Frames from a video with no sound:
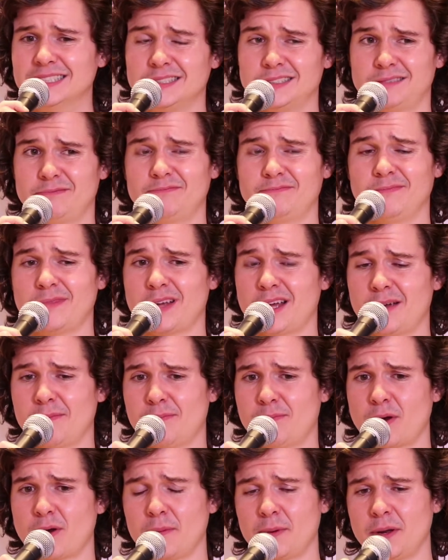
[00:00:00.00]
from one to ten,
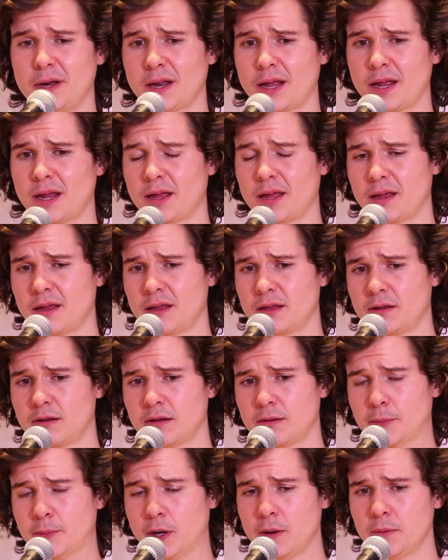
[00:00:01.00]
probably being like, the most
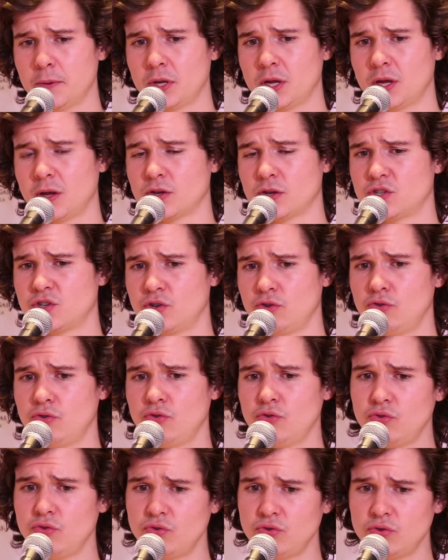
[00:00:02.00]
probably a
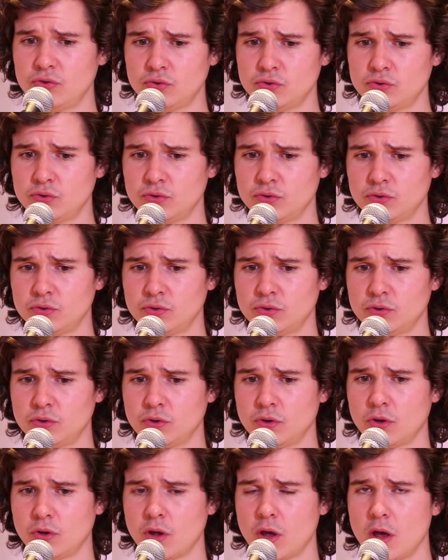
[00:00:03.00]
two. Jealous. Oh yeah.
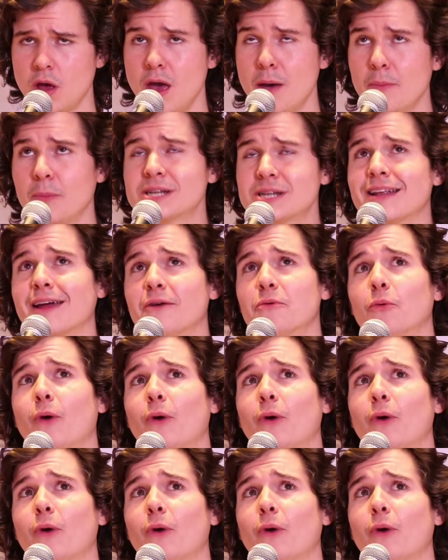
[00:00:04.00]
Very much like